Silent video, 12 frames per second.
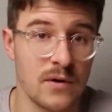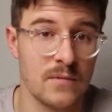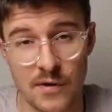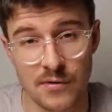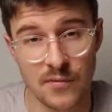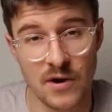The
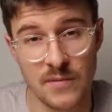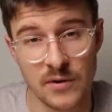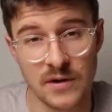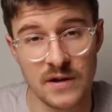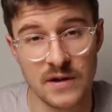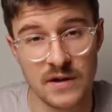3
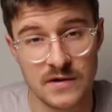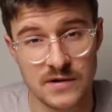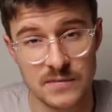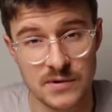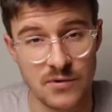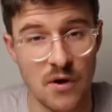million
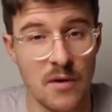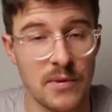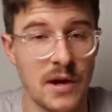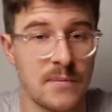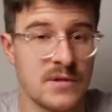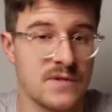subscriber
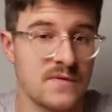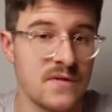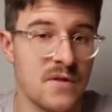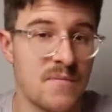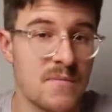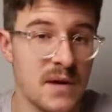numbers for
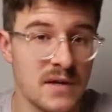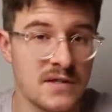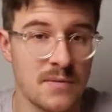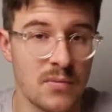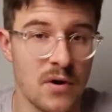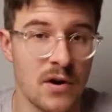the
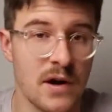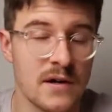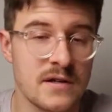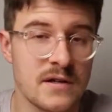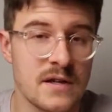Miggster product